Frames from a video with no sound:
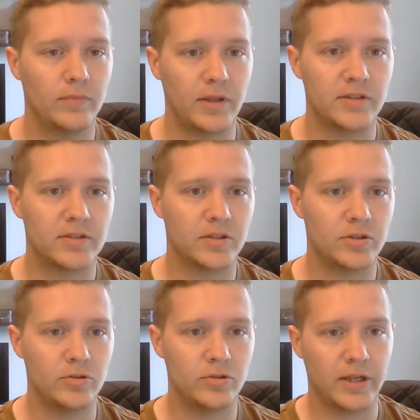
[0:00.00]

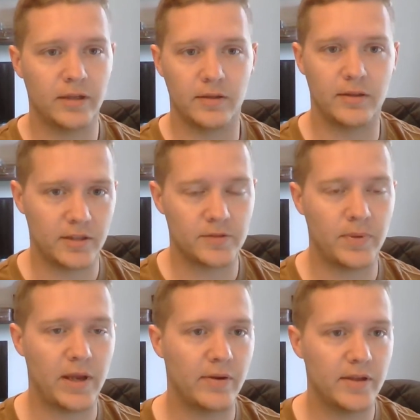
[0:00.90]
instituting this
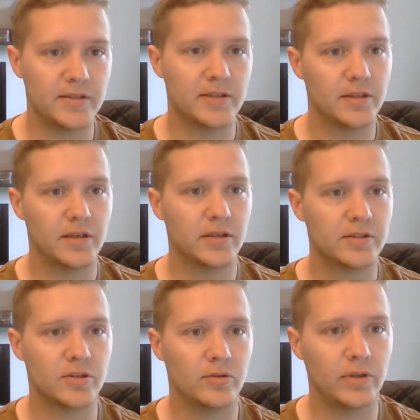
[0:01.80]
pay raise into
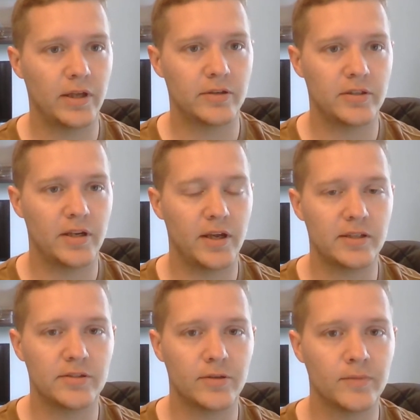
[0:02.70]
gusto later today.
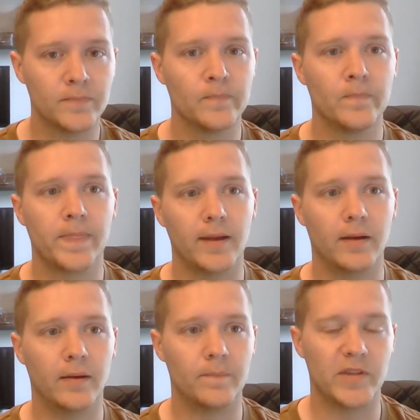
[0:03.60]
So
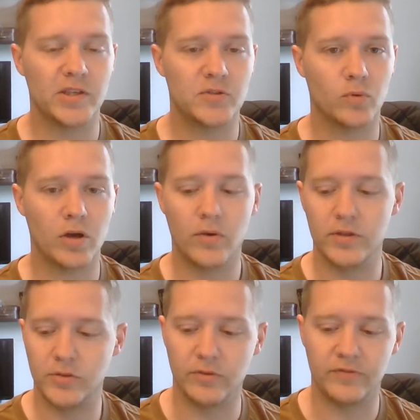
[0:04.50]
this will go
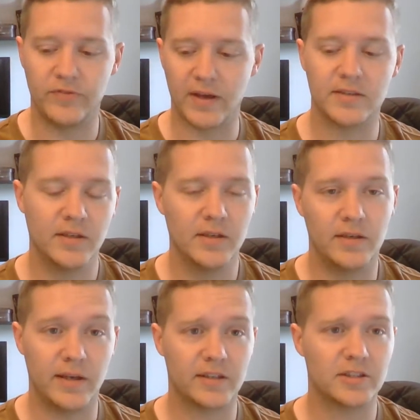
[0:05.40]
into effect
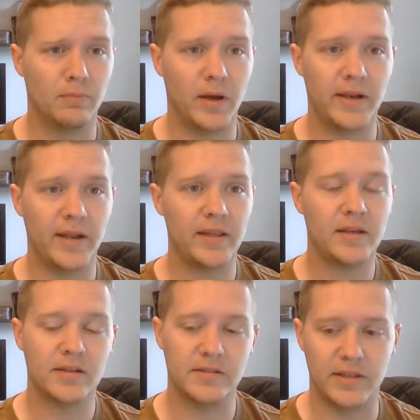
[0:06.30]
next Monday
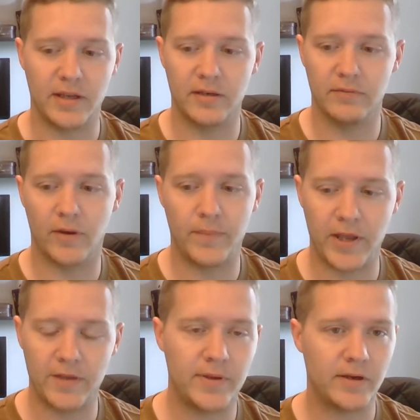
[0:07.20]
because the end of our
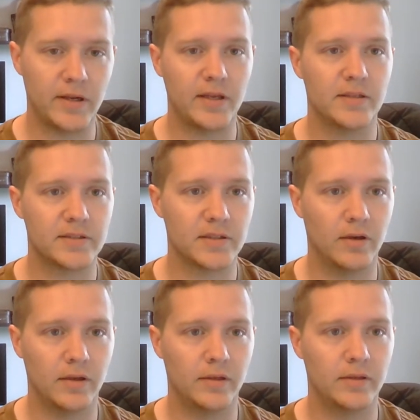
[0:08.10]
pay period is
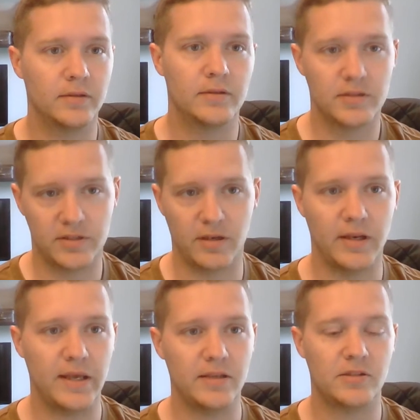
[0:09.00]
on
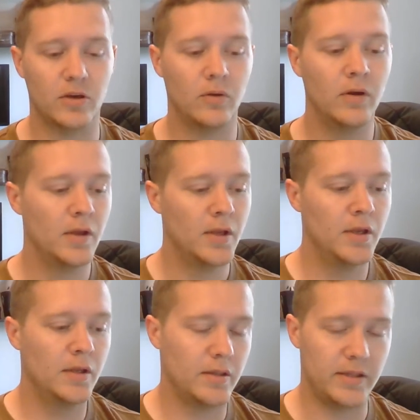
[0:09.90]
Sunday. So
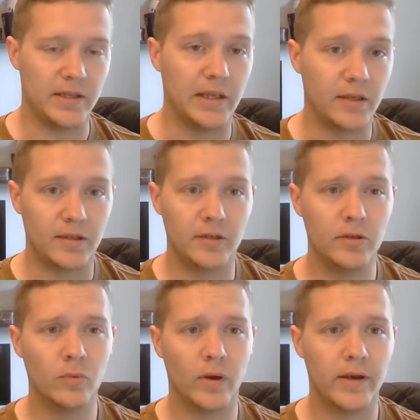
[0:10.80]
the
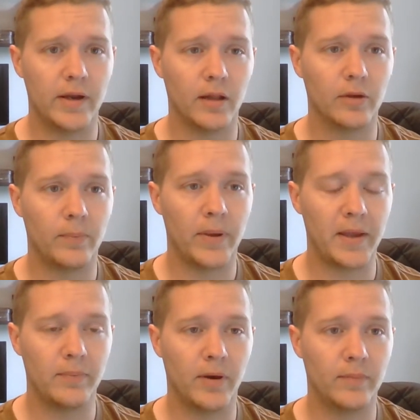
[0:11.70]
new $1
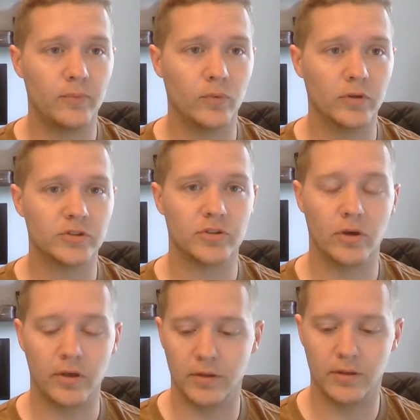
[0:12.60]
pay bump will
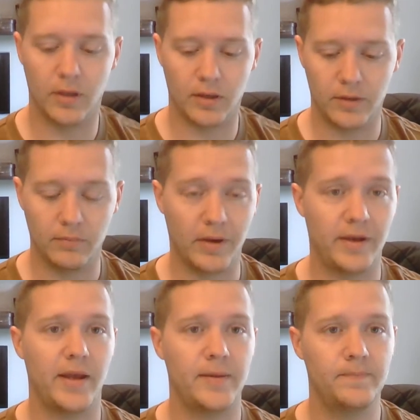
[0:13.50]
start on
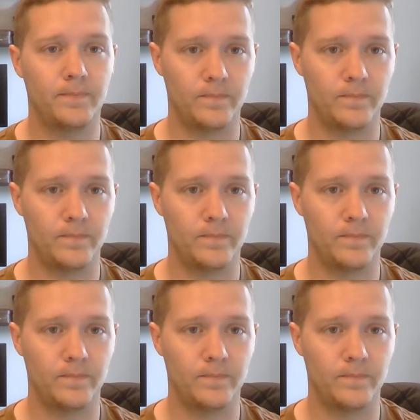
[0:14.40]
Monday.